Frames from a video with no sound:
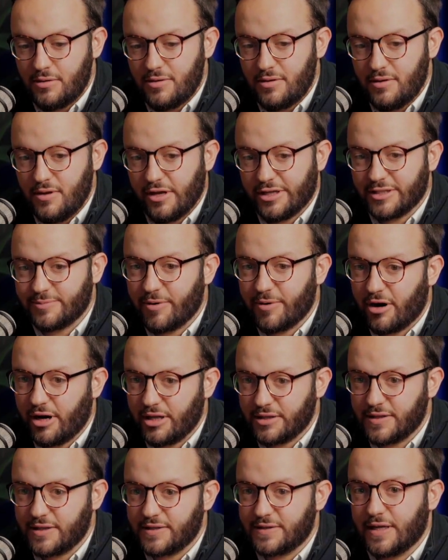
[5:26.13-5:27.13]

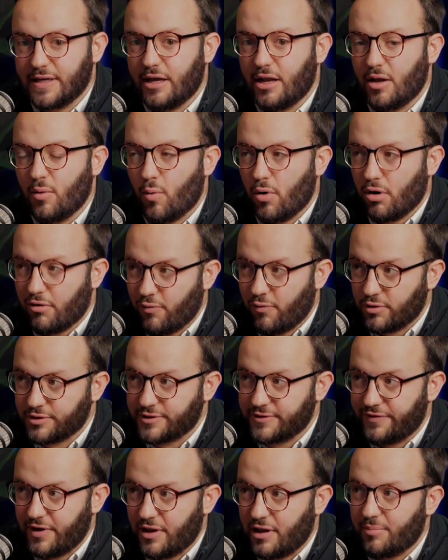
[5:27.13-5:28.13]
experiences and getting workforce
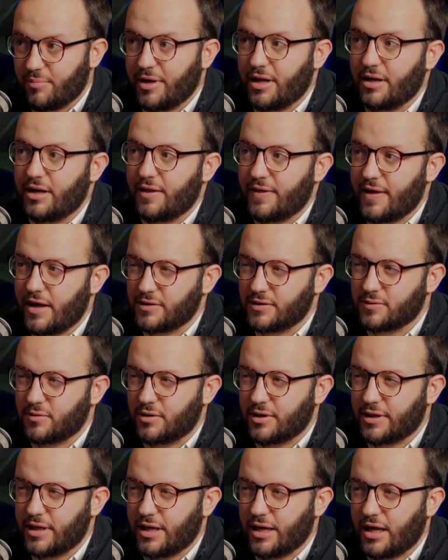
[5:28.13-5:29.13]
development and that sort of
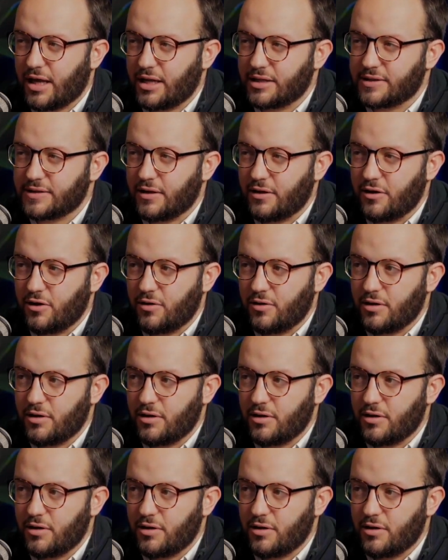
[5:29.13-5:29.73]
thing. And it's a little,